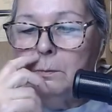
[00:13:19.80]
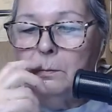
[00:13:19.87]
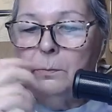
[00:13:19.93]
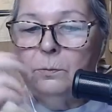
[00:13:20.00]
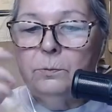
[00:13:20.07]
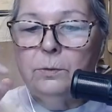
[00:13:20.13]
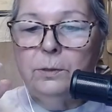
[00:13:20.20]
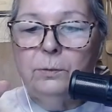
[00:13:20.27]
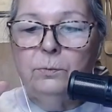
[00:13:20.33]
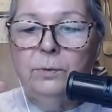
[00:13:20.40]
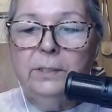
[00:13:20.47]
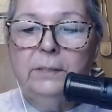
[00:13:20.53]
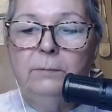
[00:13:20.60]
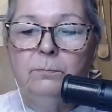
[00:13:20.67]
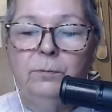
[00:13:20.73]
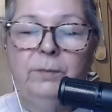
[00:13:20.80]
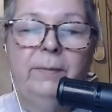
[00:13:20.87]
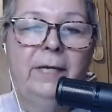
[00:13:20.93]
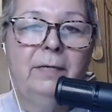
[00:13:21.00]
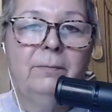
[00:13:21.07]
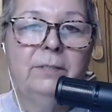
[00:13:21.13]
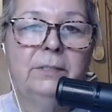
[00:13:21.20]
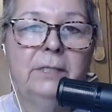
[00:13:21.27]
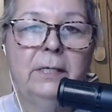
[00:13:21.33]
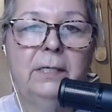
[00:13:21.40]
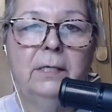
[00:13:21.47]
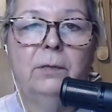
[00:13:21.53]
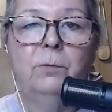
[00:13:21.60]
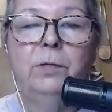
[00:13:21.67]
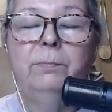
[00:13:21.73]
we make a
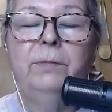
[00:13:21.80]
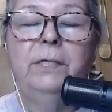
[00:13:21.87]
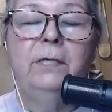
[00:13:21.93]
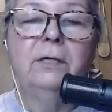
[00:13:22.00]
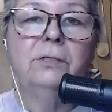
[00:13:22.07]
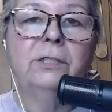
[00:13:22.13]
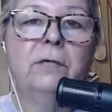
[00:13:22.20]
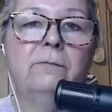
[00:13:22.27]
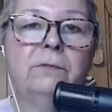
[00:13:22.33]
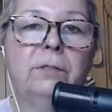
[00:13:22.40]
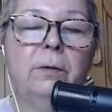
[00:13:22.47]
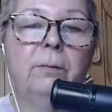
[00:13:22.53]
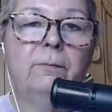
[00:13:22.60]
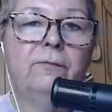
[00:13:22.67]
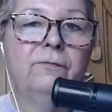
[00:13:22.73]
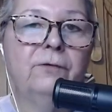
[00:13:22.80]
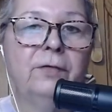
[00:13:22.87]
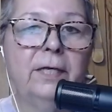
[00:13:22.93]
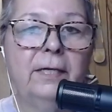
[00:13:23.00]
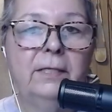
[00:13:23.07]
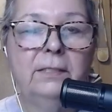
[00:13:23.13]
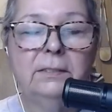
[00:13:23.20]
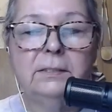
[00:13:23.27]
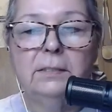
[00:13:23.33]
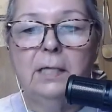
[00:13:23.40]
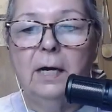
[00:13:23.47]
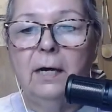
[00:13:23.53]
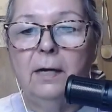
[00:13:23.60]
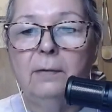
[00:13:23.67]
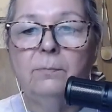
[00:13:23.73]
mistake and we beat ourselves up for days.
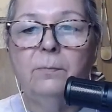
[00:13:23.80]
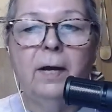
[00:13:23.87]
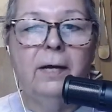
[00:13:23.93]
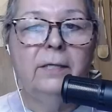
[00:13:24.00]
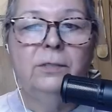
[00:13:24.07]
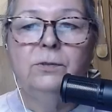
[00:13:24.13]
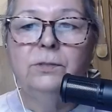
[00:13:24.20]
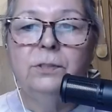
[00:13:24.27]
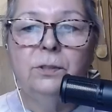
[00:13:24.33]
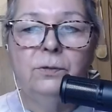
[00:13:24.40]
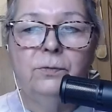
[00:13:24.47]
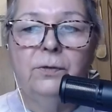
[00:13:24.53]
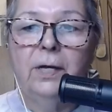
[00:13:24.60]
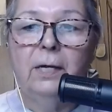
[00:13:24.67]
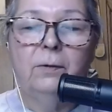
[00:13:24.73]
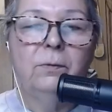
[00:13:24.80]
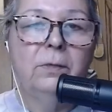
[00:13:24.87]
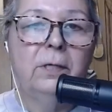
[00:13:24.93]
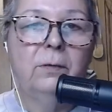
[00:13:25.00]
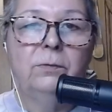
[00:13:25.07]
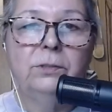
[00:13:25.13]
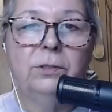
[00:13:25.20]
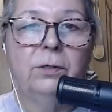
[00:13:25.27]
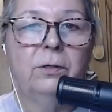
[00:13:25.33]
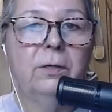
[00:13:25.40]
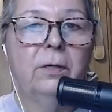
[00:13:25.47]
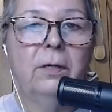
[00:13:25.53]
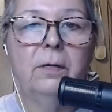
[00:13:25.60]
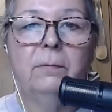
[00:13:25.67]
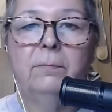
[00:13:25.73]
I used to do that when I was
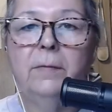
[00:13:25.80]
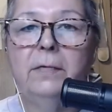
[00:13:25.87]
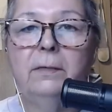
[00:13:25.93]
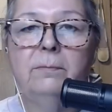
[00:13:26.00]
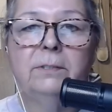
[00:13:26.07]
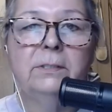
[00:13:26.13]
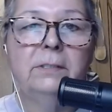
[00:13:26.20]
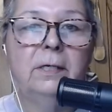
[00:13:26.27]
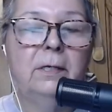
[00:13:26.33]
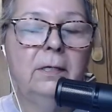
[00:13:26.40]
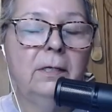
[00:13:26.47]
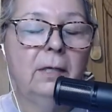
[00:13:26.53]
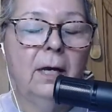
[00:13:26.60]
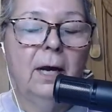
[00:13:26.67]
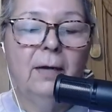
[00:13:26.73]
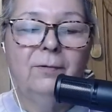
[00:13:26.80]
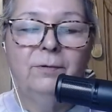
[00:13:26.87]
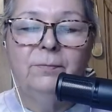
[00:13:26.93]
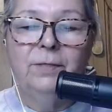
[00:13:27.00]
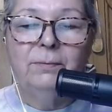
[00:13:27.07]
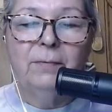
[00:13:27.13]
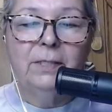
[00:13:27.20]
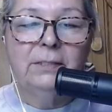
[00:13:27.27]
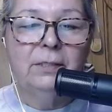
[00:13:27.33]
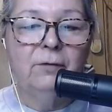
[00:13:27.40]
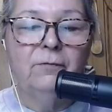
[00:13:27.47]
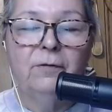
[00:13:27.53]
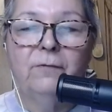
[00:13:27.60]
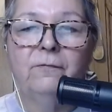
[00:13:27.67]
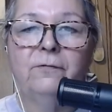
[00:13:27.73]
younger. I made a mistake, I would beat
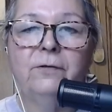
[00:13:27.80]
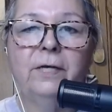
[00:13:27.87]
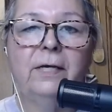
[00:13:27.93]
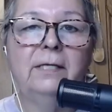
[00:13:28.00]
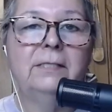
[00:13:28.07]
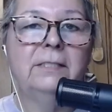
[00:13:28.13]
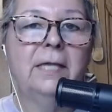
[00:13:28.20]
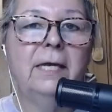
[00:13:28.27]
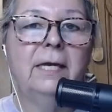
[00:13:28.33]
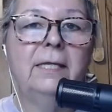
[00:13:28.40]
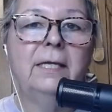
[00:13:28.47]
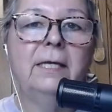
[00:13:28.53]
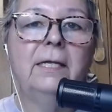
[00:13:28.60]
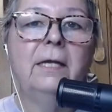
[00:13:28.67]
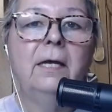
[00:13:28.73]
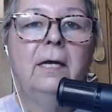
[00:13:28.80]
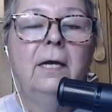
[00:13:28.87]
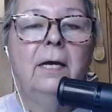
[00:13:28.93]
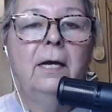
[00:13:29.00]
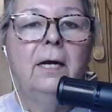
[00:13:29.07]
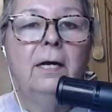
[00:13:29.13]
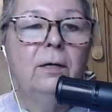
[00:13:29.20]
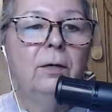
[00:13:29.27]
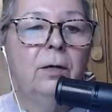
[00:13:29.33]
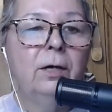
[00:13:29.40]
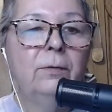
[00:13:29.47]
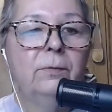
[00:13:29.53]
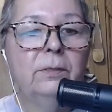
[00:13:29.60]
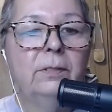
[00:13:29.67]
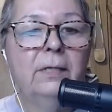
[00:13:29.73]
myself up for days. And then I
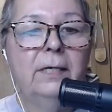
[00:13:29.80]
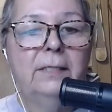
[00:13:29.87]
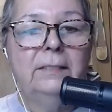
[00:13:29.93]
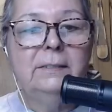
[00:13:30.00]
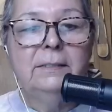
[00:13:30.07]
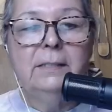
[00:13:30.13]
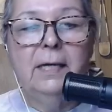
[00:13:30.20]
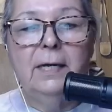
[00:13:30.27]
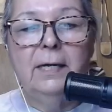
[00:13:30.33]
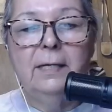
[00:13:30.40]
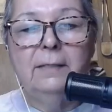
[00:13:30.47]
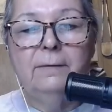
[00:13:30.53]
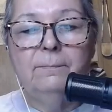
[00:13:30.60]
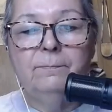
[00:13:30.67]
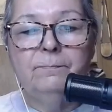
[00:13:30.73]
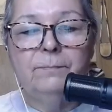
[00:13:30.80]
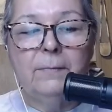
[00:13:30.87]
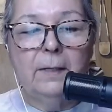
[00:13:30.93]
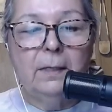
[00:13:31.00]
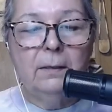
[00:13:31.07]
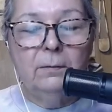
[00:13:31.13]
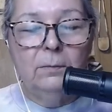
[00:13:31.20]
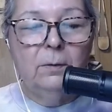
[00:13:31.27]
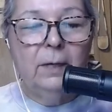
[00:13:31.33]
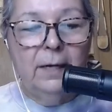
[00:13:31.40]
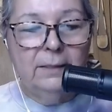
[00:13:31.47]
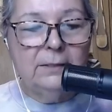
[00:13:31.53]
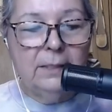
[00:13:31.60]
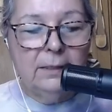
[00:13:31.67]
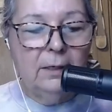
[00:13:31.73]
realized that,
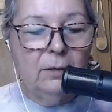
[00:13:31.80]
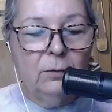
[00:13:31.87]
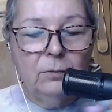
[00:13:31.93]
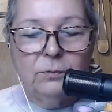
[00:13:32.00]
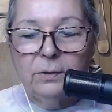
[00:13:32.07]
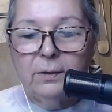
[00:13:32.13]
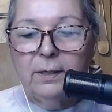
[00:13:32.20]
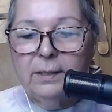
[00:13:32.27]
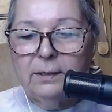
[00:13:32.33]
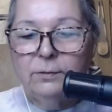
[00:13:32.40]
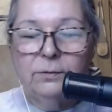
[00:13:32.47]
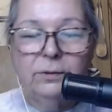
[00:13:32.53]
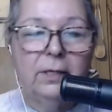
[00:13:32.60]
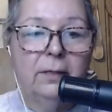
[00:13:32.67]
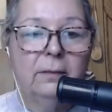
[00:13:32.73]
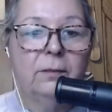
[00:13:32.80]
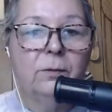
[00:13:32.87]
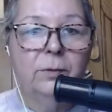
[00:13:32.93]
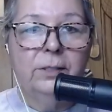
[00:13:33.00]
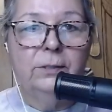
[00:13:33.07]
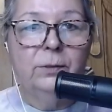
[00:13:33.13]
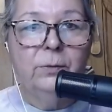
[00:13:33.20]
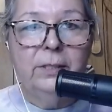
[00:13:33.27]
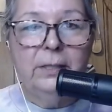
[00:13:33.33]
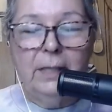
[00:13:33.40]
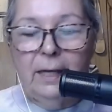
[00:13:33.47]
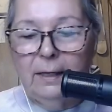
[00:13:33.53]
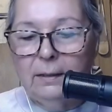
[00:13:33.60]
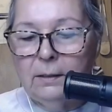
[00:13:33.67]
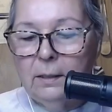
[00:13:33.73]
as I got older, I learned how to quit doing that.